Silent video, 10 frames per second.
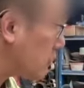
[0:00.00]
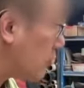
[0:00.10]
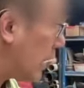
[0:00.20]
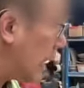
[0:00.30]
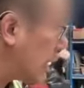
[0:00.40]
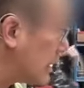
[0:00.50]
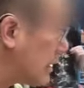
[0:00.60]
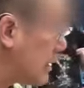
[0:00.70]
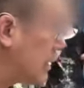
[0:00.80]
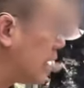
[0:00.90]
so I
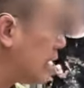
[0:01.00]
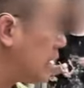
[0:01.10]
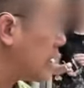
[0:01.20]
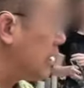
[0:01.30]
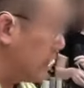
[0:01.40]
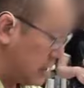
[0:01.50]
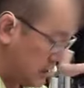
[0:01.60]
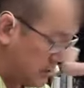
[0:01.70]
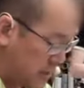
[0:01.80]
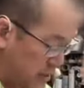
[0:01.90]
can get it
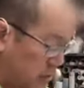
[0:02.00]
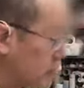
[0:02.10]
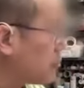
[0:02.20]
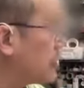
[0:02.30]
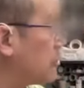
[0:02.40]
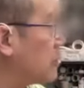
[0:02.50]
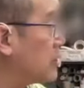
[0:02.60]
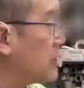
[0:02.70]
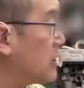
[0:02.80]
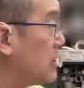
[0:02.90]
centered pretty
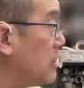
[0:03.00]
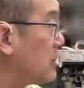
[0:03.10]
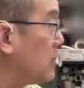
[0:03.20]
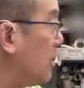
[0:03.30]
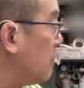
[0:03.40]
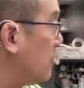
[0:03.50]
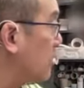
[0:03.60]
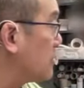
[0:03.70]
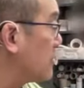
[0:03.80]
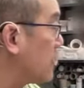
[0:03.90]
much at each level
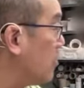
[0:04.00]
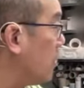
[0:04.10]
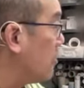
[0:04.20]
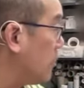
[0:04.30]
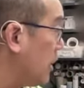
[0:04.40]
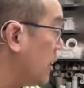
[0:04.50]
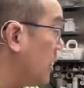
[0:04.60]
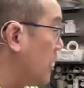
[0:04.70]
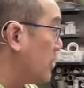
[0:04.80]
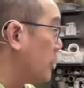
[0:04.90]
as I go up, right?
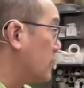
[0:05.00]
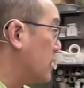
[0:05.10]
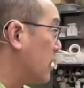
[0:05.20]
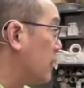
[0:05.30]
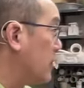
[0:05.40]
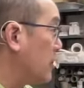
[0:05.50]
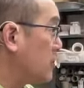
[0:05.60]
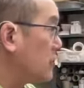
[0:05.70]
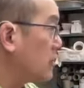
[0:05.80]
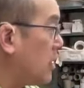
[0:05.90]
There's a
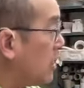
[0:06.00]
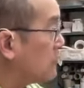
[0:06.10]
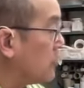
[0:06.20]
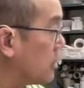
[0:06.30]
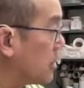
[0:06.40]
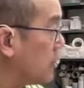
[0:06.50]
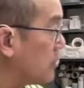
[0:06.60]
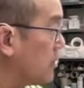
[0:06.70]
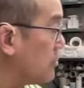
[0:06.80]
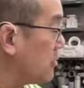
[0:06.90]
combination, I'm doing a
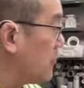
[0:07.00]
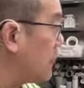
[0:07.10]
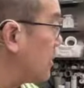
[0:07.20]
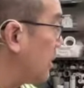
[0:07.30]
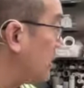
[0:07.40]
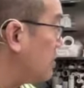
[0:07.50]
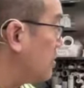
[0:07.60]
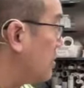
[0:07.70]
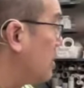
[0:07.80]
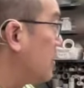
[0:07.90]
combination of
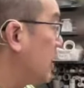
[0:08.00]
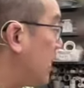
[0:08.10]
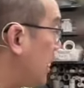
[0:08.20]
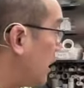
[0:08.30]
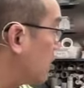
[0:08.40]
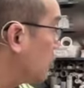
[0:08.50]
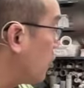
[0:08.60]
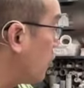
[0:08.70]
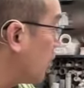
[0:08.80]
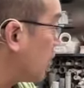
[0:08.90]
finesse and
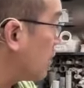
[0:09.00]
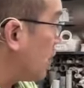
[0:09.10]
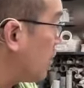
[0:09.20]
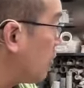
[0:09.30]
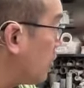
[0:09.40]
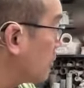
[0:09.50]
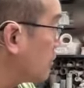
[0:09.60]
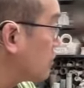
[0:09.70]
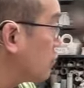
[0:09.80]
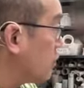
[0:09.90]
knowing how hard to
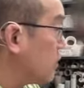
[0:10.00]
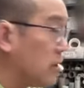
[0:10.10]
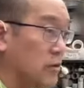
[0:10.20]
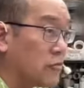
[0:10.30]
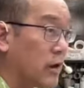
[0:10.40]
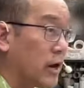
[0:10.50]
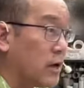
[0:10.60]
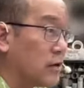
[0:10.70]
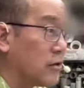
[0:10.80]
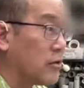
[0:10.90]
squeeze,
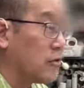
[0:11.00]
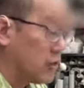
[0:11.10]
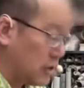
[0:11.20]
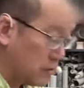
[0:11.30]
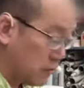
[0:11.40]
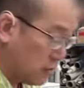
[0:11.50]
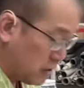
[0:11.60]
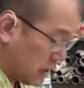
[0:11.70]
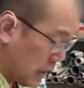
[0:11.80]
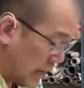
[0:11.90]
right? And you guys don't
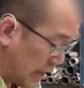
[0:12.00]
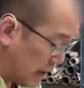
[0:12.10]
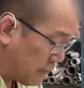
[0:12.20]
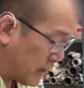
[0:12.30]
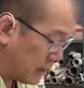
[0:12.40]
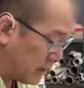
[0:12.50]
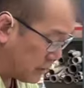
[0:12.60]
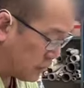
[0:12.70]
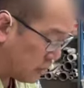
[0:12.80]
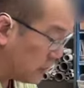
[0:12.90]
have that yet.
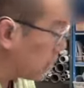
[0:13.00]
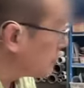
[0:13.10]
So here, I'm